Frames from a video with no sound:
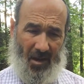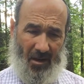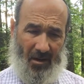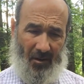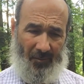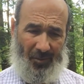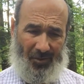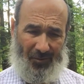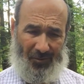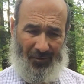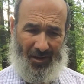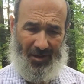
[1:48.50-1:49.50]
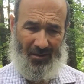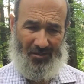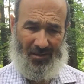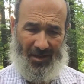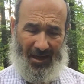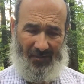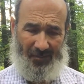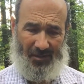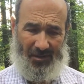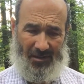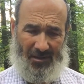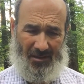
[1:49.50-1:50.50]
Number two, that usually
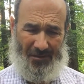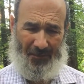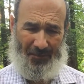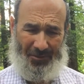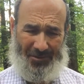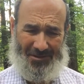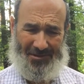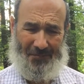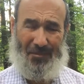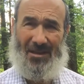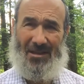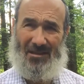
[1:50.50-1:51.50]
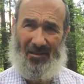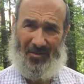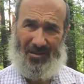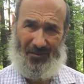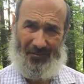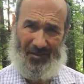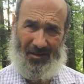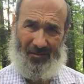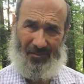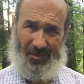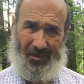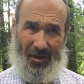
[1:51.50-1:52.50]
happens, the person beats themselves up.
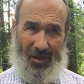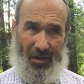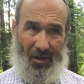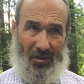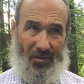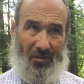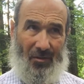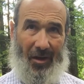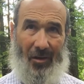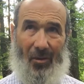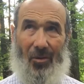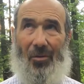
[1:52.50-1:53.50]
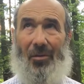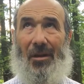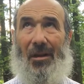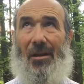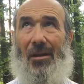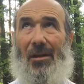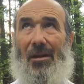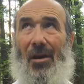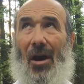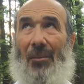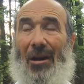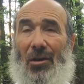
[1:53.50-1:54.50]
So not only
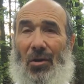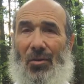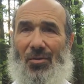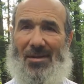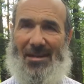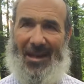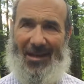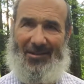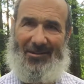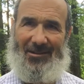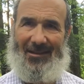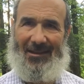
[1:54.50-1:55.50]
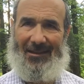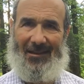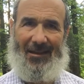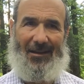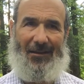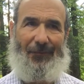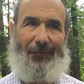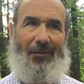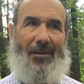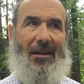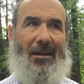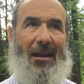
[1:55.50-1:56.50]
am I losing out in life
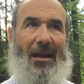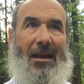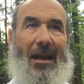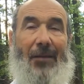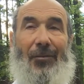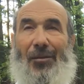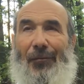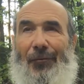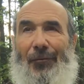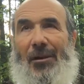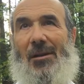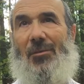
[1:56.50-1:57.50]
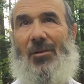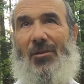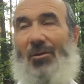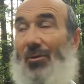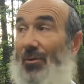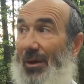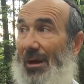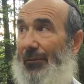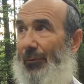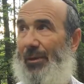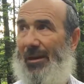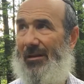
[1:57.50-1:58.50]
and having the freedom to do what
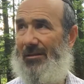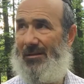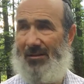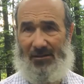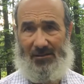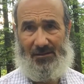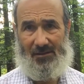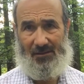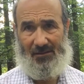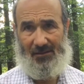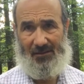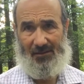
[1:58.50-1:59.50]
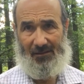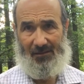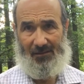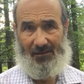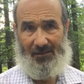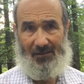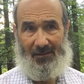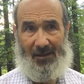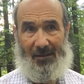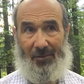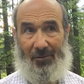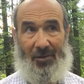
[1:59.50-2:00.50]
everyone else does,
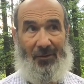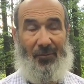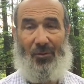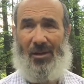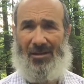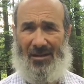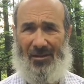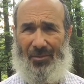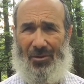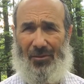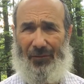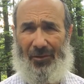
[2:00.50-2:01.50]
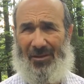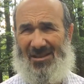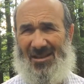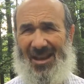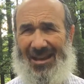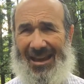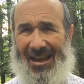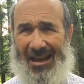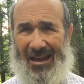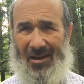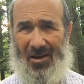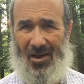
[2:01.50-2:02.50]
and they don't even realize how beautiful it is, and I
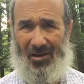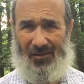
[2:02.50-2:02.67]
cannot